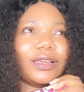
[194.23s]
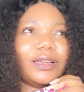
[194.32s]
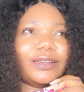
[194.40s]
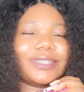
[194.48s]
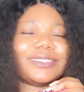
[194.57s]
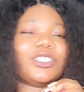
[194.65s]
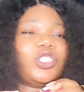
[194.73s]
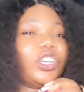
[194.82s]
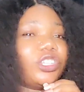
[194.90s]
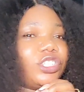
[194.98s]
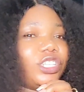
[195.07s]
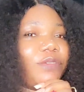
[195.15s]
that's
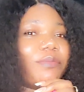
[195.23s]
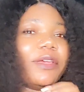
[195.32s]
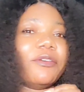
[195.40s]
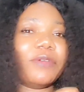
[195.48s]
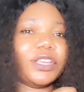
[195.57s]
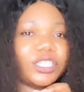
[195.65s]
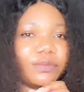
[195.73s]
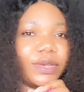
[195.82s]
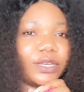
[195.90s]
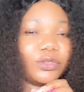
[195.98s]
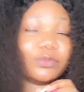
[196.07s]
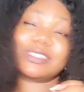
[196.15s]
changed in my regimen.
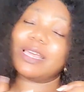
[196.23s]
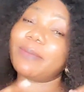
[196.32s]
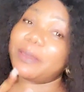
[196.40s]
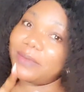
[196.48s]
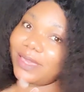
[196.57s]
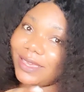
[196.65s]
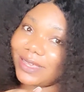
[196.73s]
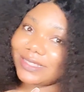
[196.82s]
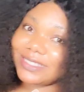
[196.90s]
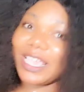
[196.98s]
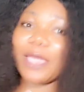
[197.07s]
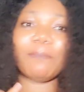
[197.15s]
So that might be it.
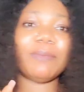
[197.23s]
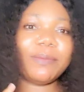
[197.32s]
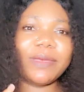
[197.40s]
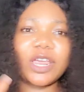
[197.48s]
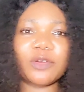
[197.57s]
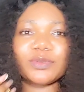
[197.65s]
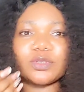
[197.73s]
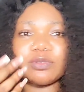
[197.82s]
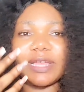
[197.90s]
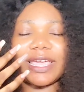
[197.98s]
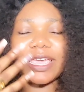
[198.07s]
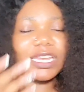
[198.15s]
Maybe it helps to
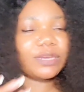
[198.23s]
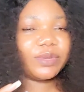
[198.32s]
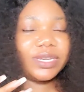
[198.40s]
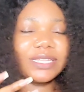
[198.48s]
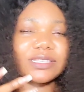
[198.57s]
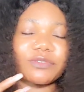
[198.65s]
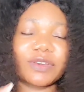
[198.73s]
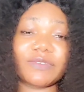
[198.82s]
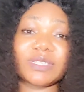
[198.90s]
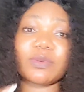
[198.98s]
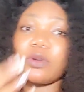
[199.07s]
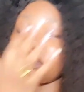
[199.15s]
like eliminate cravings
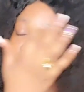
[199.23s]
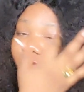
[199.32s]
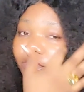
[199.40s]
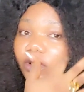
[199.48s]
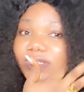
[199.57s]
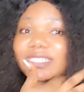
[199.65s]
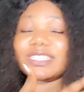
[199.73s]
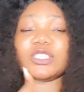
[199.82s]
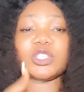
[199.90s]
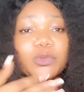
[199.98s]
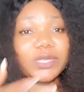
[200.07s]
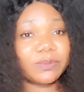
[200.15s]
because of course it is
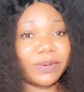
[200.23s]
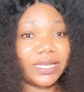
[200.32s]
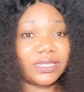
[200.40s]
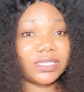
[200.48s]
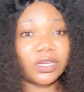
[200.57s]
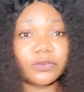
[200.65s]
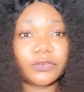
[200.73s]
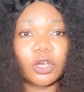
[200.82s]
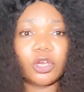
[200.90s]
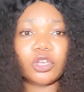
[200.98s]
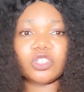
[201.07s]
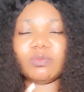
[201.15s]
sweet by itself,
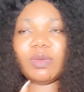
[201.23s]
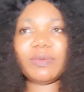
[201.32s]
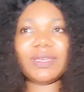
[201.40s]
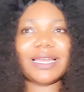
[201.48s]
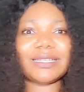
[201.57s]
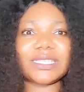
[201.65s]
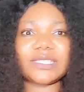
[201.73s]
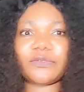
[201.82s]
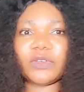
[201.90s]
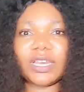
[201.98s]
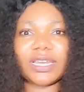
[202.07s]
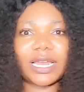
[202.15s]
so maybe that is
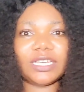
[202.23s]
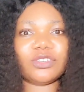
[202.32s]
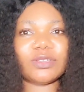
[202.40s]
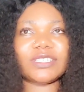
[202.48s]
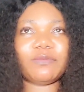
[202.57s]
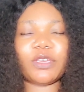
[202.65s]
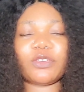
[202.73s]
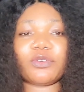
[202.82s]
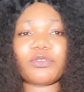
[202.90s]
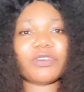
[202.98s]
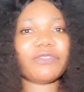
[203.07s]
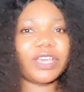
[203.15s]
filling and it doesn't make you
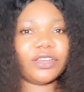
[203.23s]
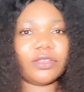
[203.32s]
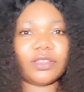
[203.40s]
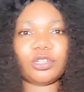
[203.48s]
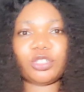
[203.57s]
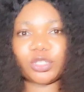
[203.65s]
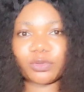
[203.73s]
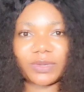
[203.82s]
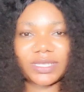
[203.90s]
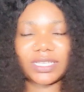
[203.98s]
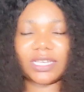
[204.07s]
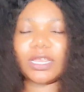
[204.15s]
crave any other sugary
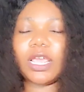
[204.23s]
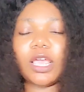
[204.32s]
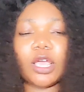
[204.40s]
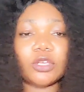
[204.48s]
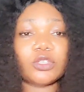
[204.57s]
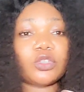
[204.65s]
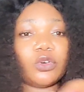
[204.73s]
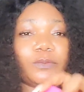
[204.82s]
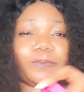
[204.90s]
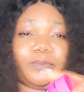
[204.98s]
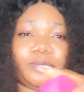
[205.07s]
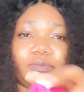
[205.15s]
thing. So
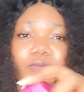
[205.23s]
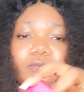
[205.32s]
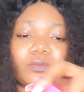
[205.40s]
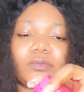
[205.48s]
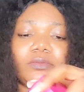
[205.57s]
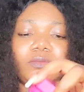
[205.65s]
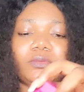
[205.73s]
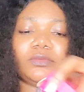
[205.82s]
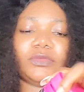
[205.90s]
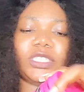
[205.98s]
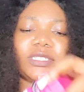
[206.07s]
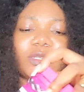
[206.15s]

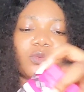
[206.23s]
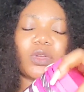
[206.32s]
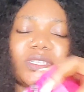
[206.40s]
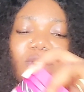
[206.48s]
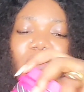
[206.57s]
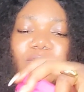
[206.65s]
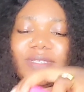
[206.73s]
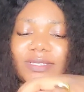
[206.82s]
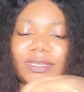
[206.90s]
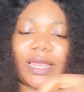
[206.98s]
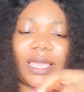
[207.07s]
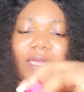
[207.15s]
this is what it looks
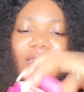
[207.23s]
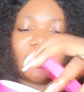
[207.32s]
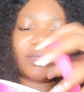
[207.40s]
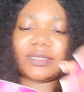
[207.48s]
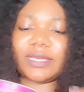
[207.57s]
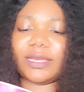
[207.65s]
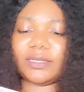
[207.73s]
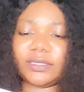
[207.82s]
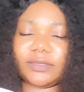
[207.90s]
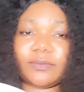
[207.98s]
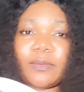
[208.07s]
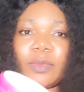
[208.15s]
like inside.
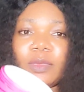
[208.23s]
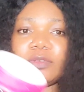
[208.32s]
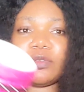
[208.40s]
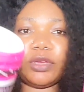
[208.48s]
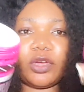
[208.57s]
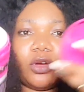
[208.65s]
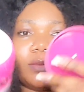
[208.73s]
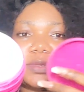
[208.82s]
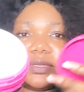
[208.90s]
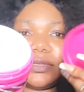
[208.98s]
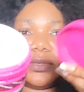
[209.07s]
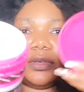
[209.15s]
So it
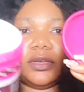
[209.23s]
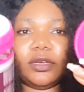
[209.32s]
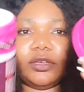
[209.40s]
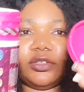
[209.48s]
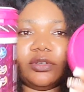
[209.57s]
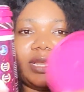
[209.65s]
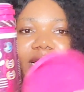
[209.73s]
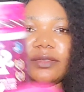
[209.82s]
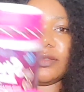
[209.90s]
comes like